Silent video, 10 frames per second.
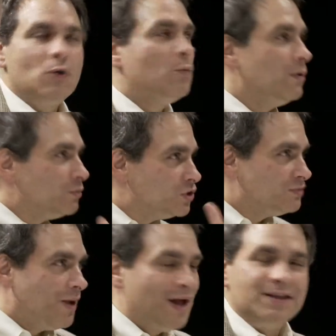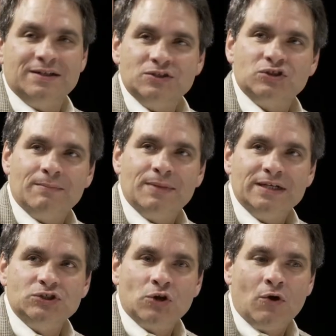we respond into
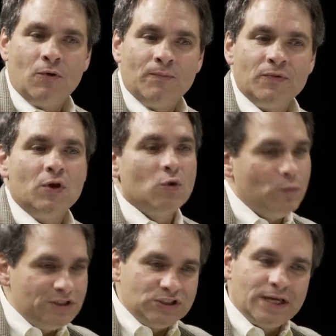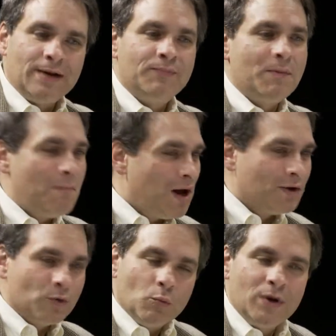somebody's home, we set up the
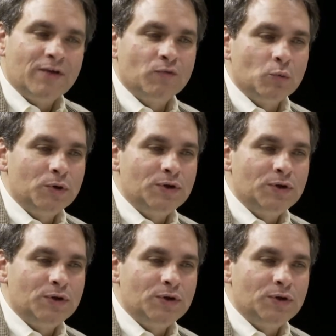monitor, whatever we're